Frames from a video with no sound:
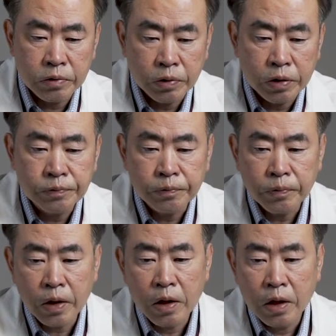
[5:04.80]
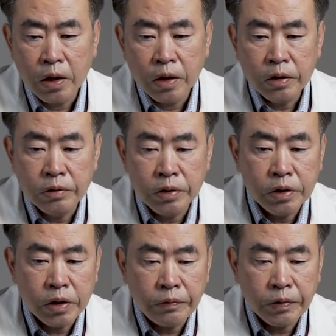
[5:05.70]
drug. You
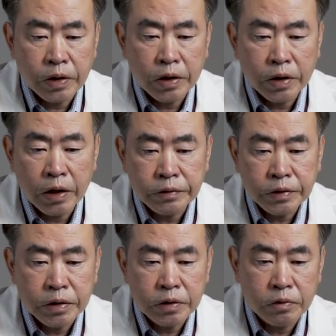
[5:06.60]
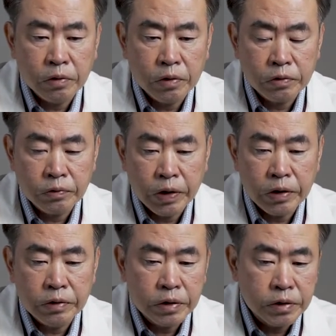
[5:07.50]
need to have a Karnofsky score
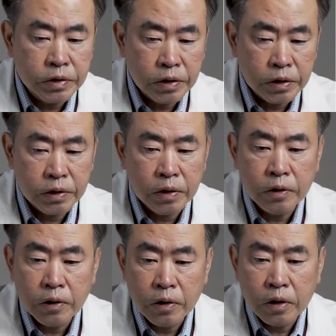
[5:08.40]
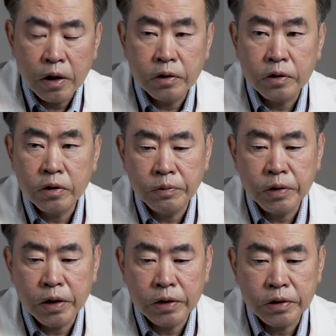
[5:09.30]
greater than 60 and
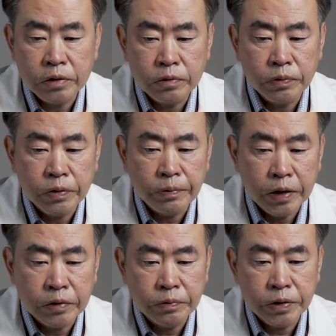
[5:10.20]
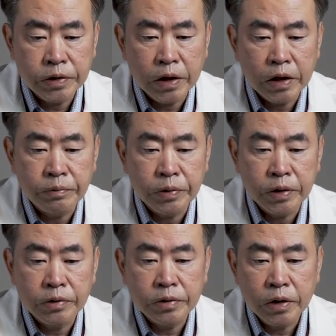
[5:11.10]
tumor less than 3 by 3
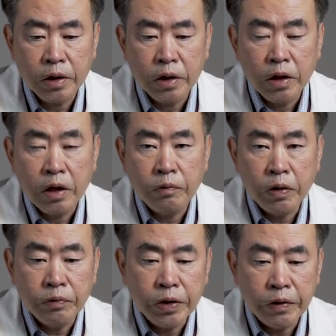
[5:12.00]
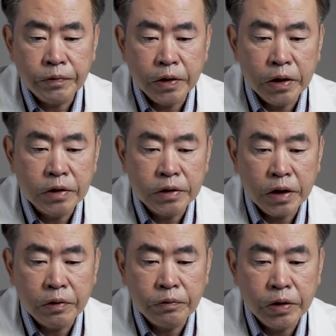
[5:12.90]
centimeters. And what we have done is
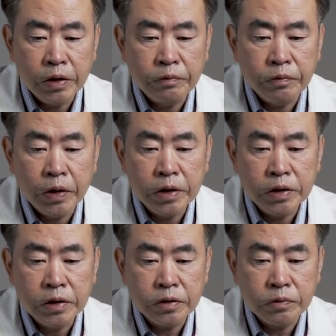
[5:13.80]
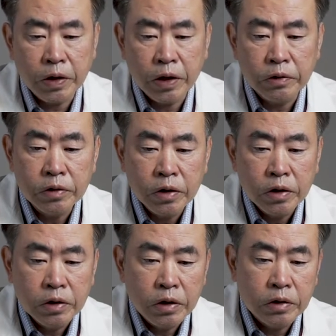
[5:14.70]
that we are running this trial
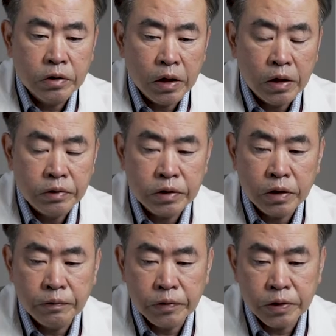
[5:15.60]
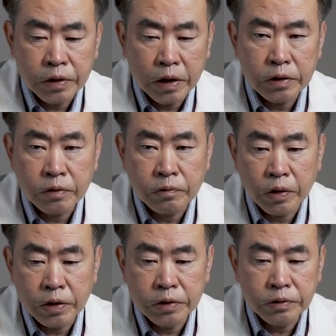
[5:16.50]
in several sites
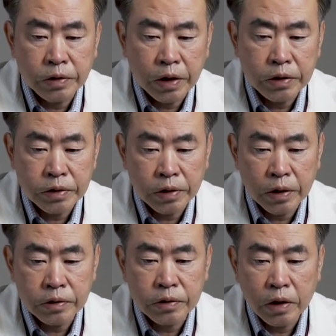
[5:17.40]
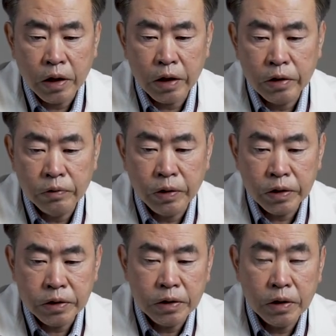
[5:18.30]
across the United States at
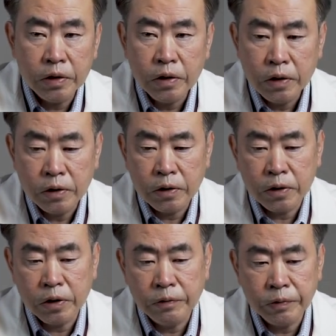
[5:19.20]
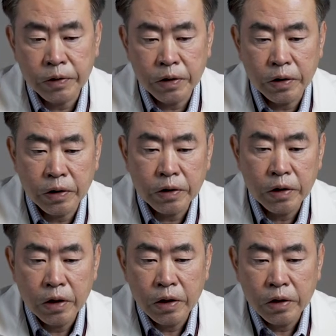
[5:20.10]
USC, the Cleveland Clinic,
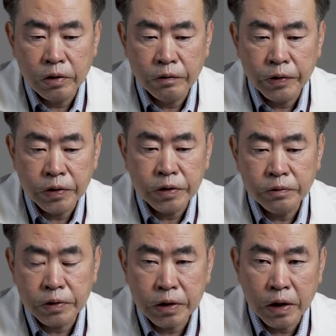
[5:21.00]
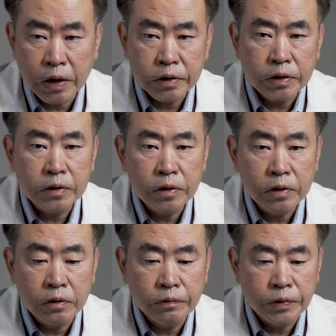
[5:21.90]
University of Wisconsin,
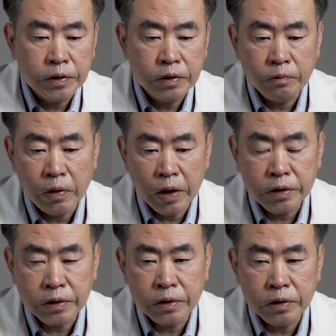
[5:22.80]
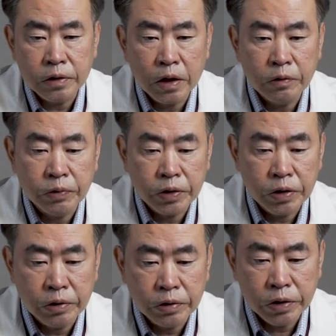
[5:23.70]
University of Washington, and we're
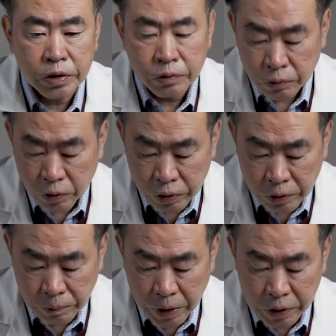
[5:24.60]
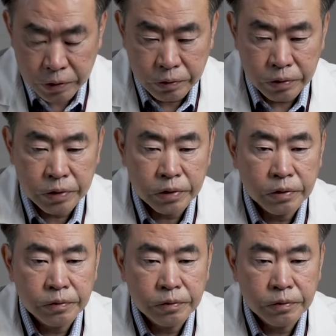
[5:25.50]
currently enrolling patients.